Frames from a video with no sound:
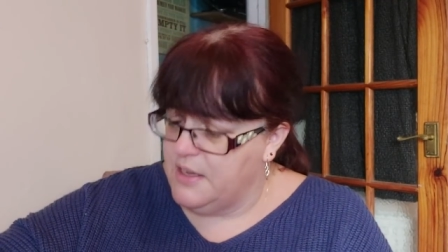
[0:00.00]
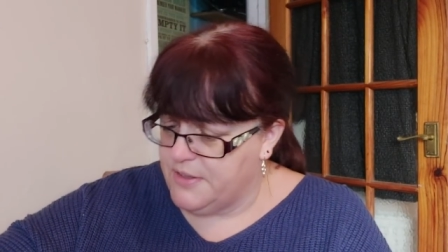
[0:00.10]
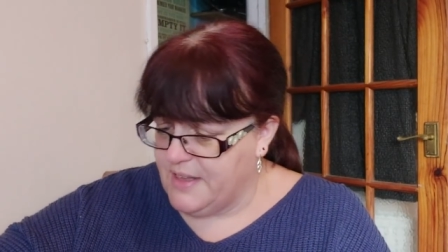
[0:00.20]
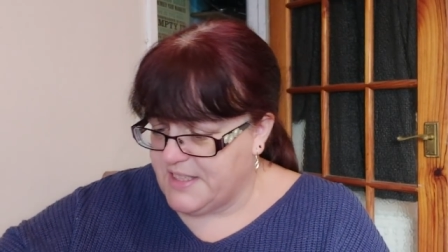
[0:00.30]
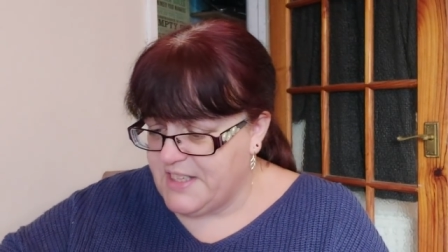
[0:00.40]

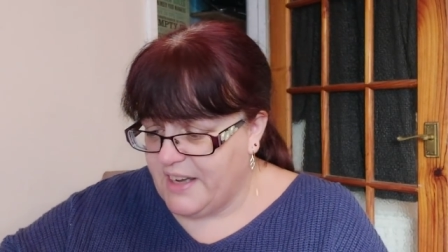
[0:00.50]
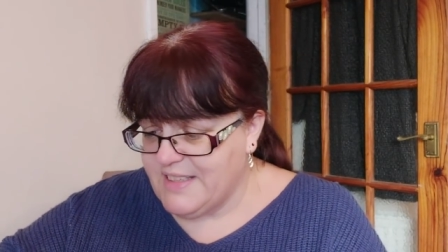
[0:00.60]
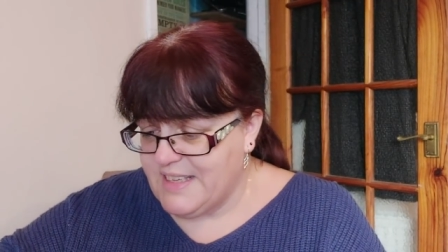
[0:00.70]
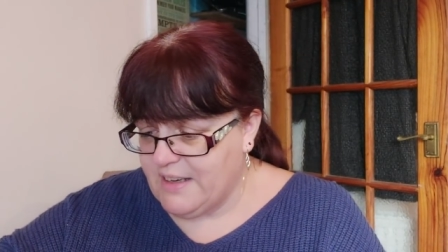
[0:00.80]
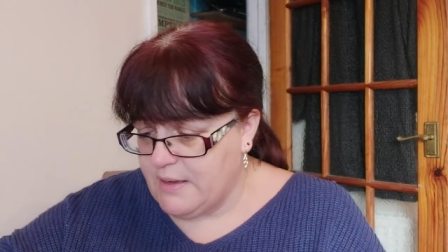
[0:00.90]
So that's
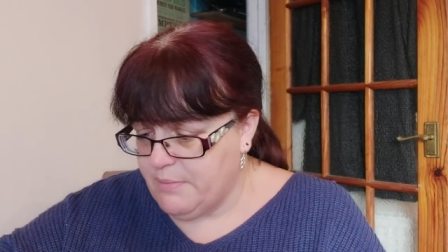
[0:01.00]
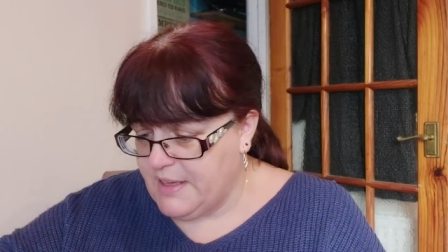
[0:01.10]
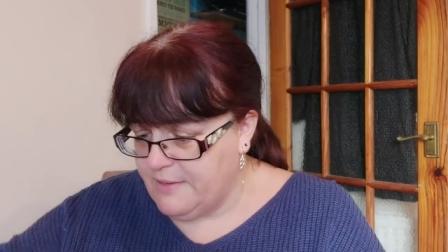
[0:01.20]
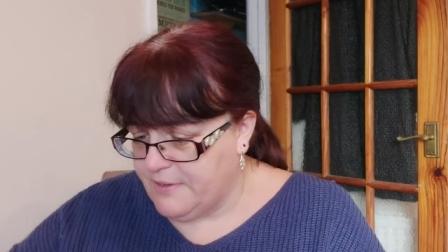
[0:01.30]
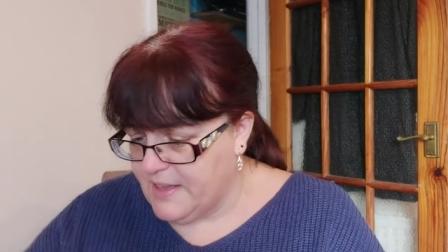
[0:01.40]

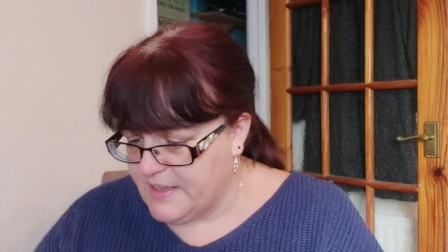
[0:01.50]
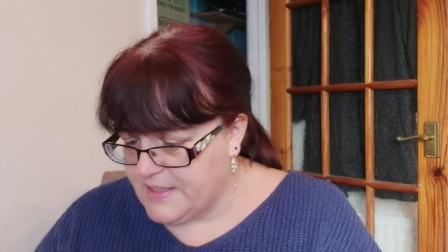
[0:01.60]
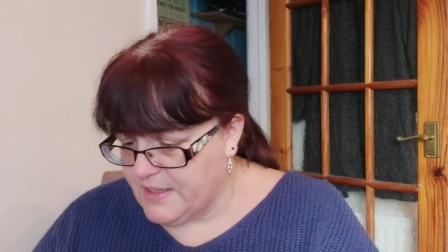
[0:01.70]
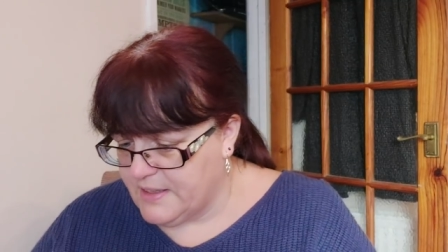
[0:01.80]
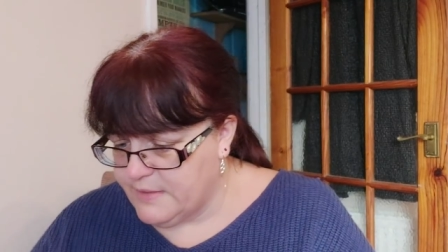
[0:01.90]
99p for that
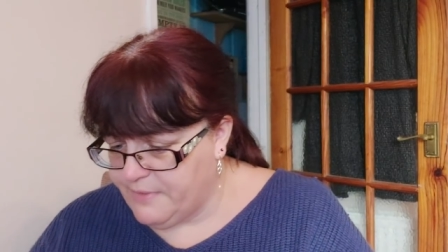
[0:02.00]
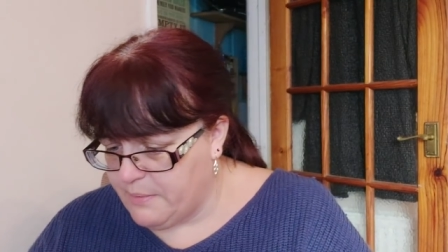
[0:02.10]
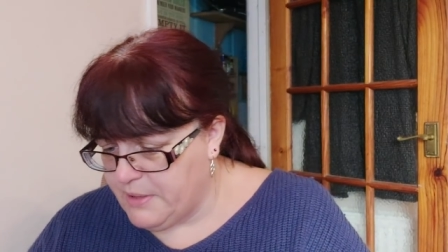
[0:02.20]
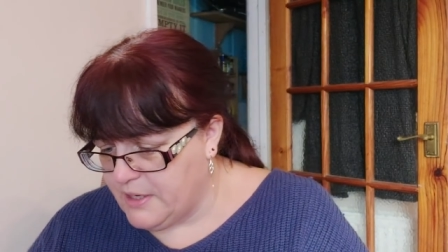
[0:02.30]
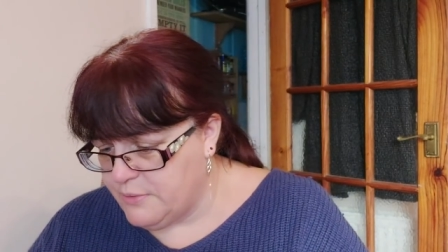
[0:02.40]
size
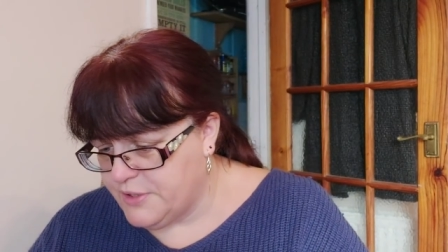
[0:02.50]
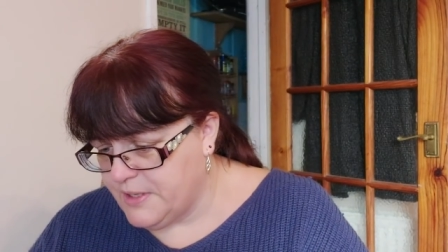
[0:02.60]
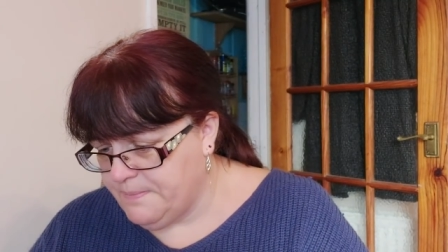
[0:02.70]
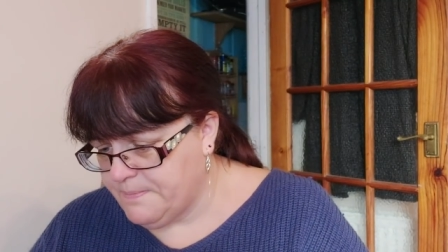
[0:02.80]
Fabulosa.